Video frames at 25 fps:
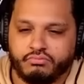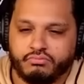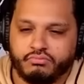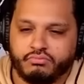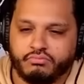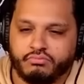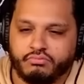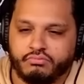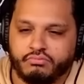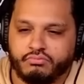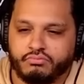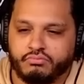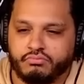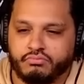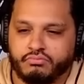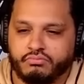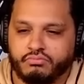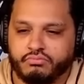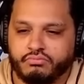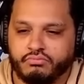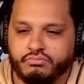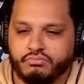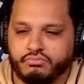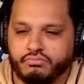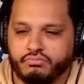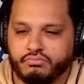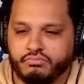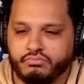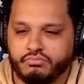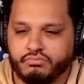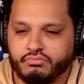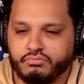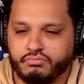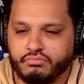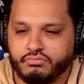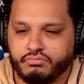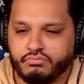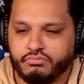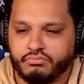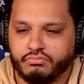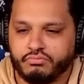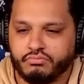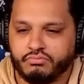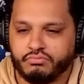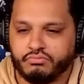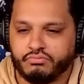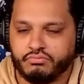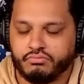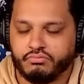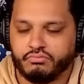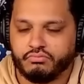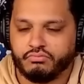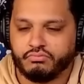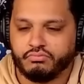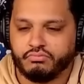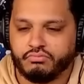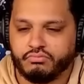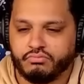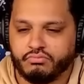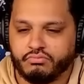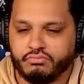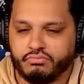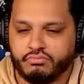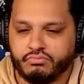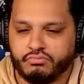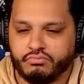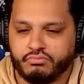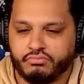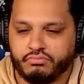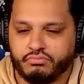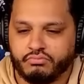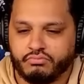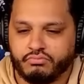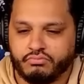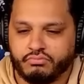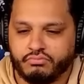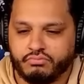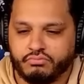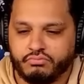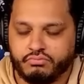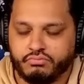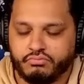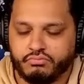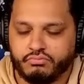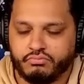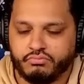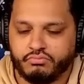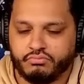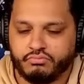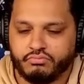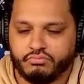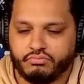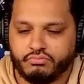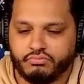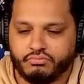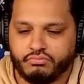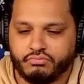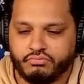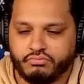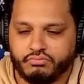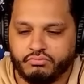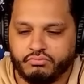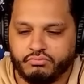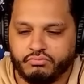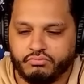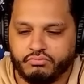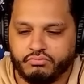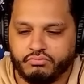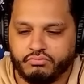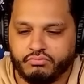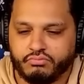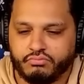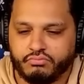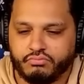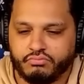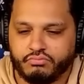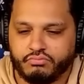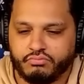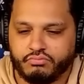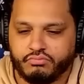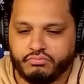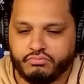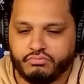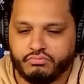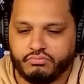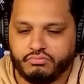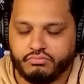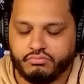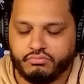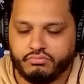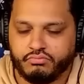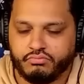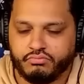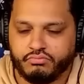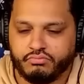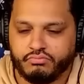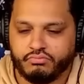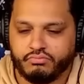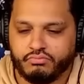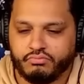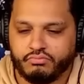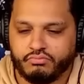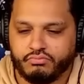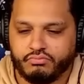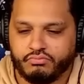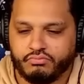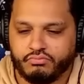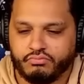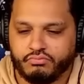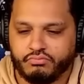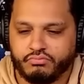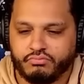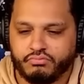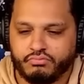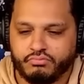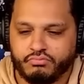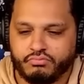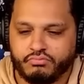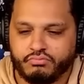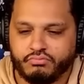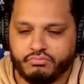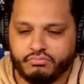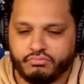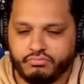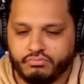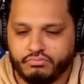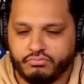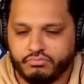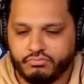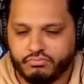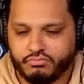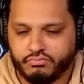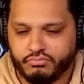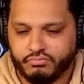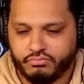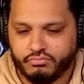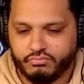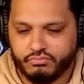The person shown says nothing.